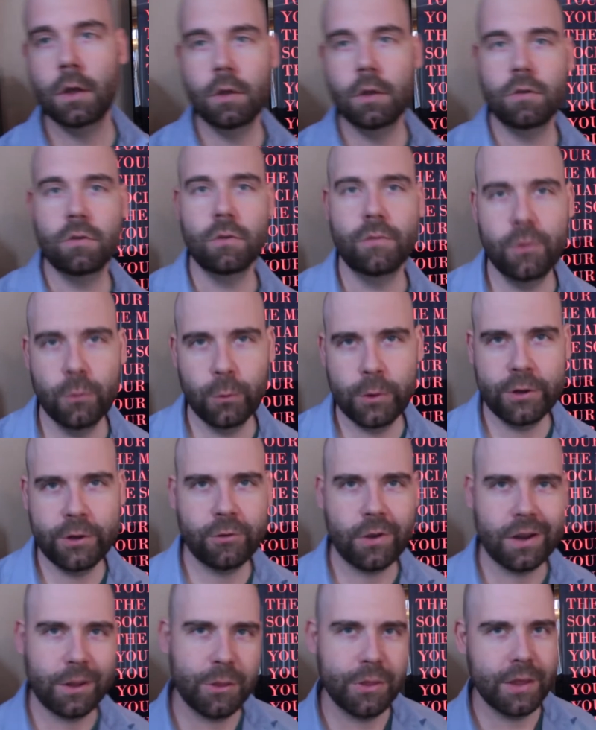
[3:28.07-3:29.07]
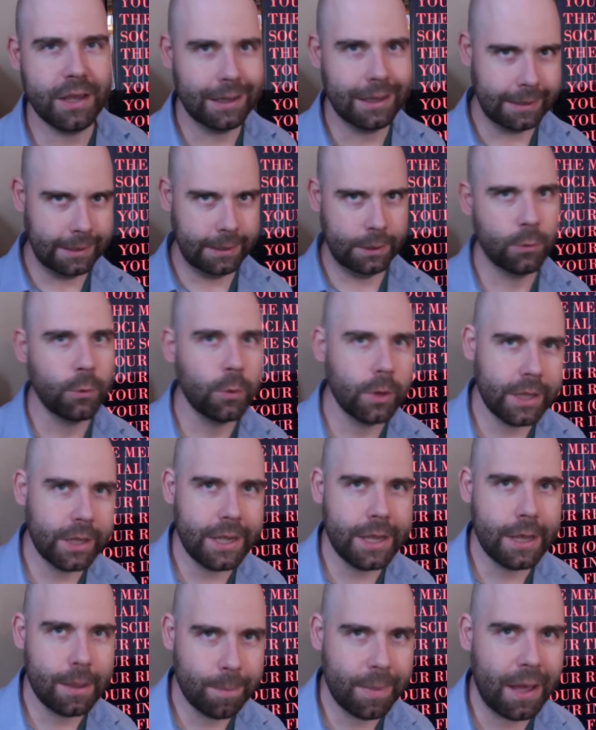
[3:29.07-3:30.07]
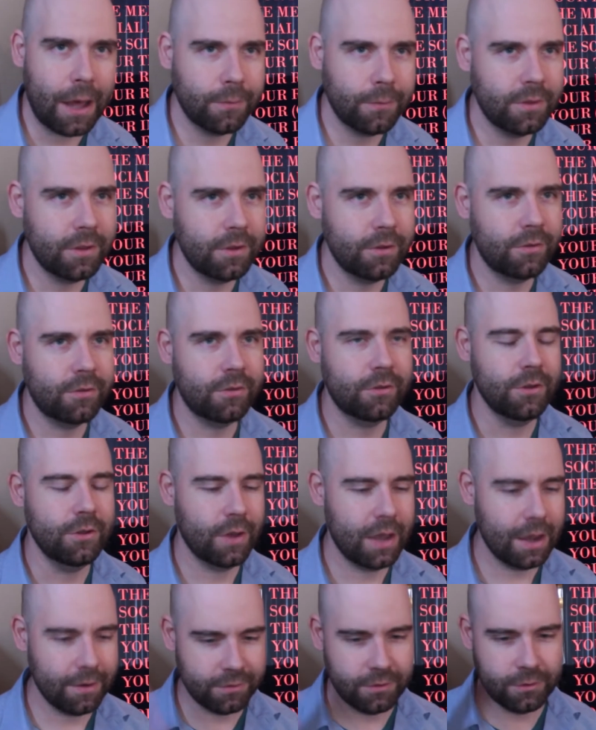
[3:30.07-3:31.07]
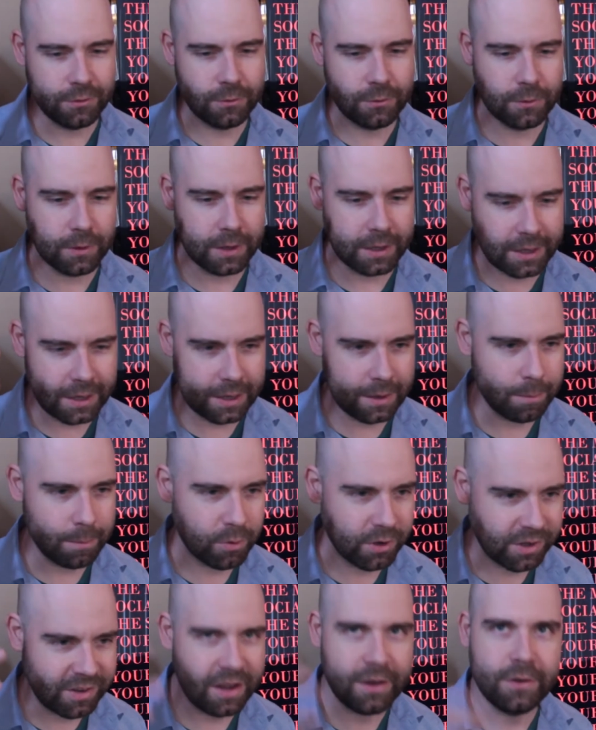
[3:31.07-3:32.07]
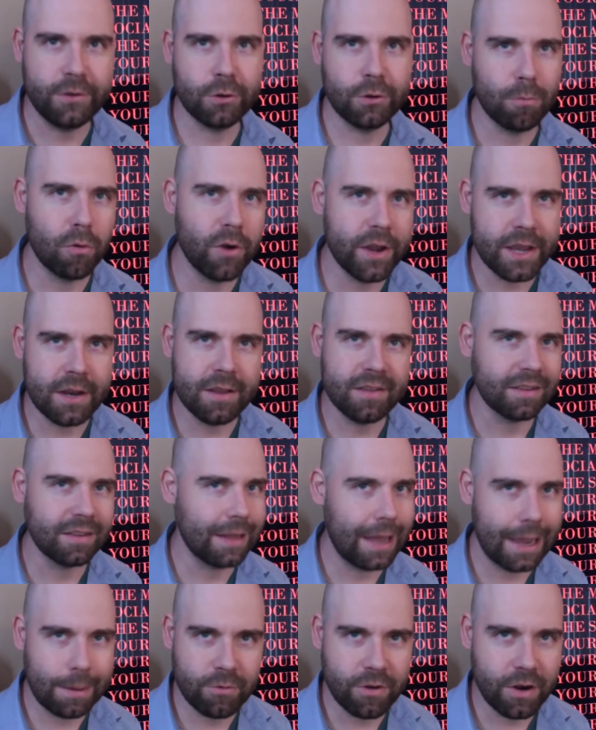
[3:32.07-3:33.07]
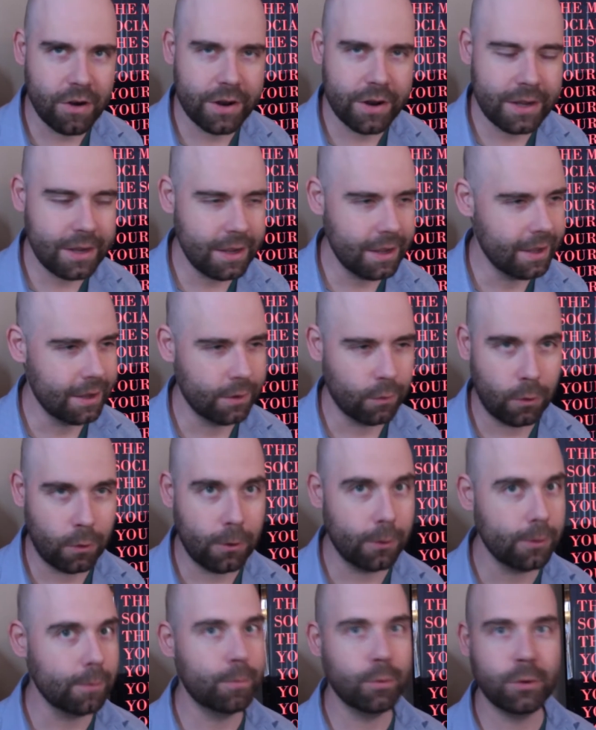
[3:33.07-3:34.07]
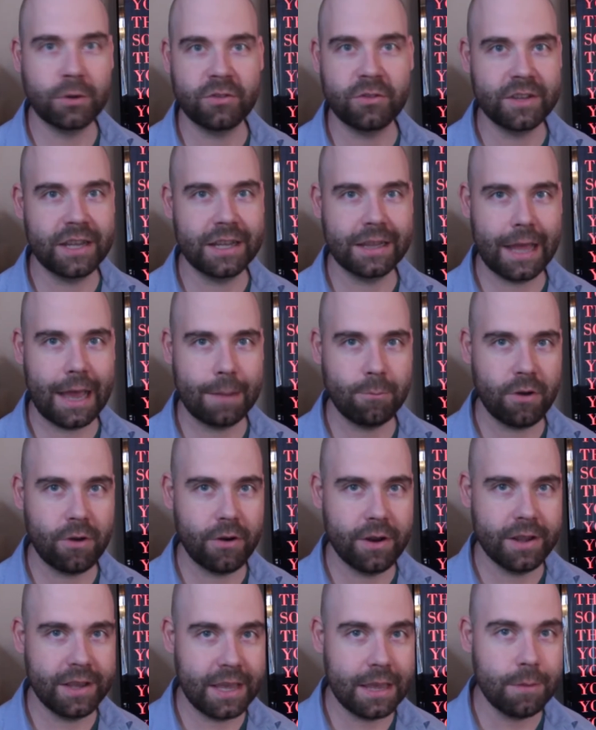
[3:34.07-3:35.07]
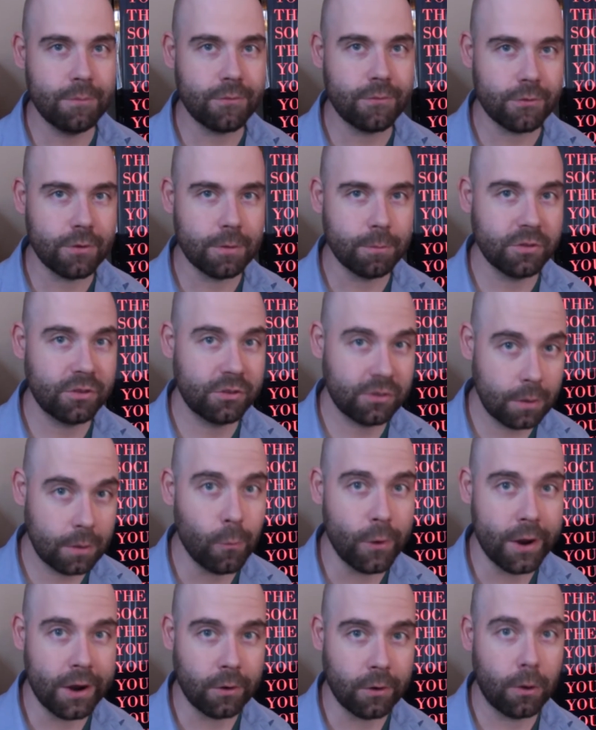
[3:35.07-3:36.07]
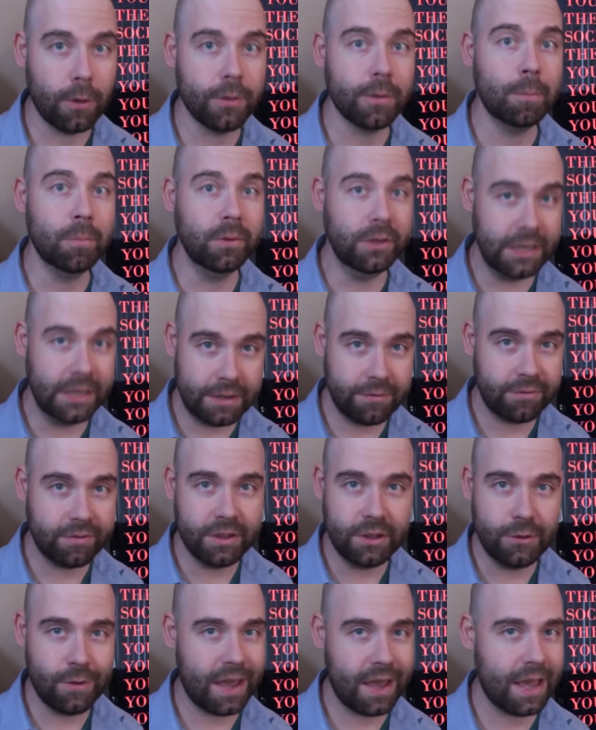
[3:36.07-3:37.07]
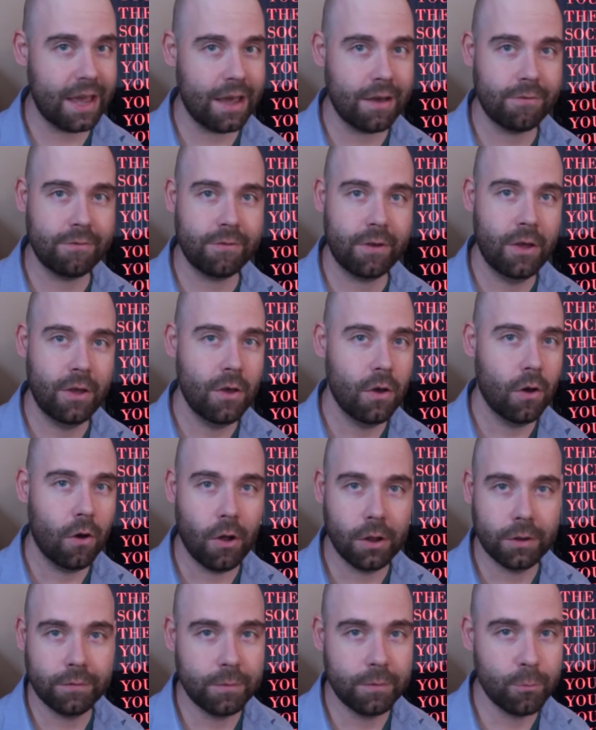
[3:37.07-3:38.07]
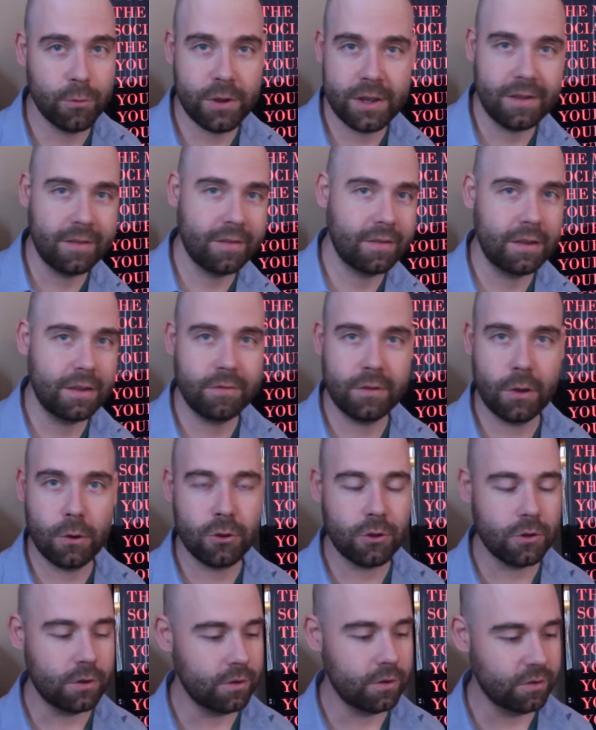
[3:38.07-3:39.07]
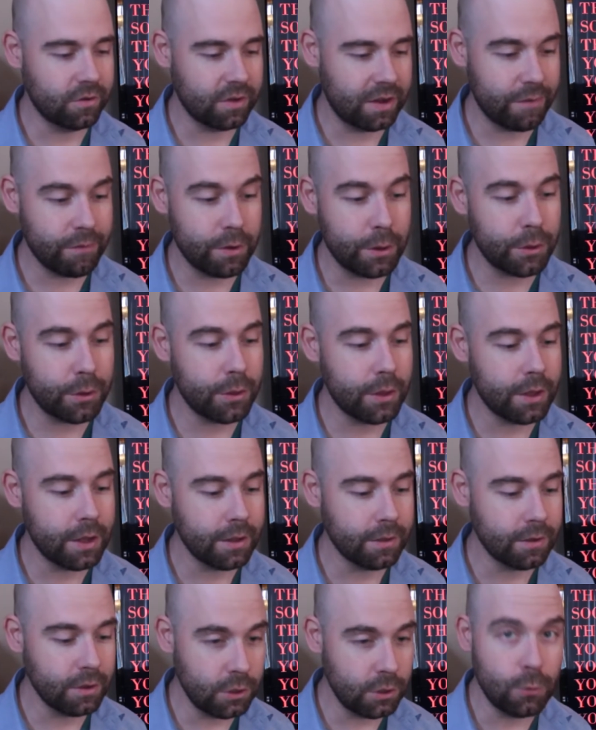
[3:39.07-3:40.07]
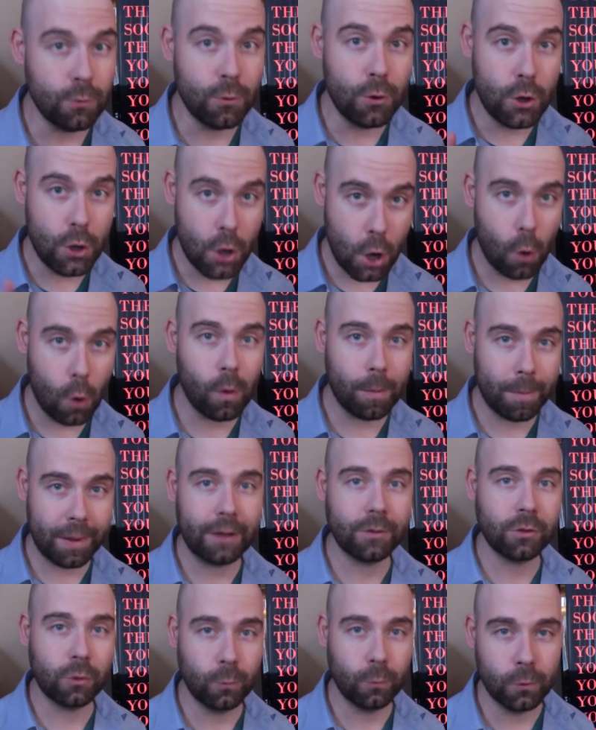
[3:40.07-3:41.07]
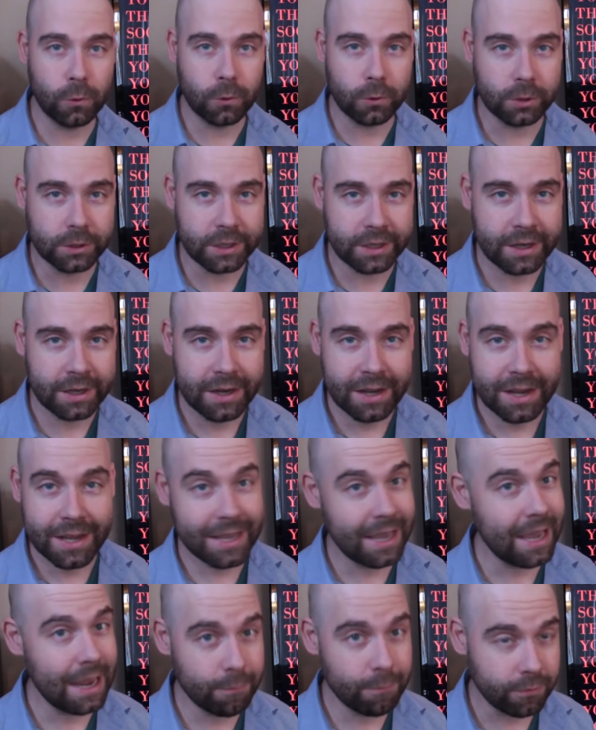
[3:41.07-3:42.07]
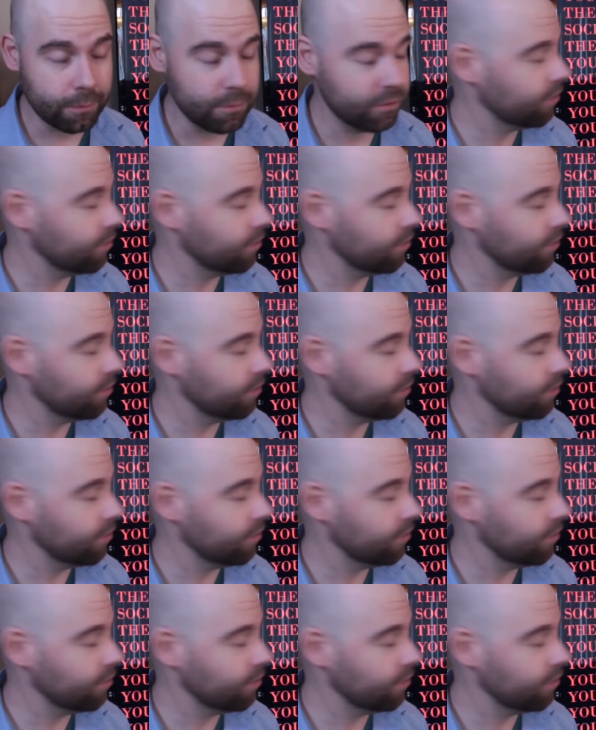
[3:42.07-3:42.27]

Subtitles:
So if you really try to think literally about this, you have to, again, pretend your brain is a library, and all the books in that library came from somewhere. All the beliefs that you have, all of the preconceived notions, everything that you know about the world came from